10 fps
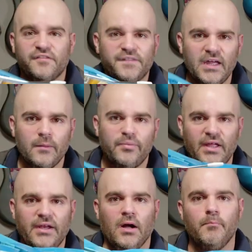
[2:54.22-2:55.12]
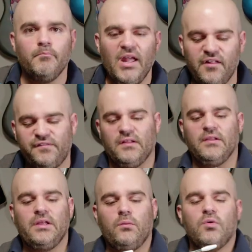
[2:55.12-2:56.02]
this thing played
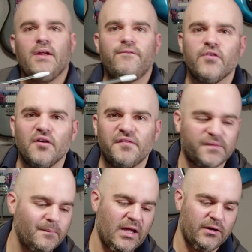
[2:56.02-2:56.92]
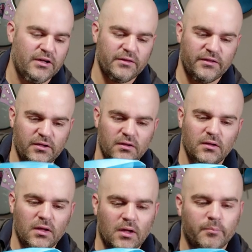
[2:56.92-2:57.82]
amazingly when I first made it,
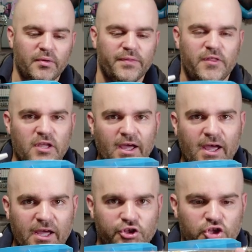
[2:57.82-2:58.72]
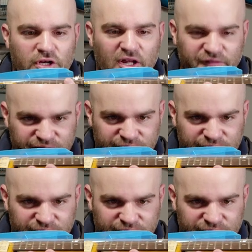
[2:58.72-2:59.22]
but the action has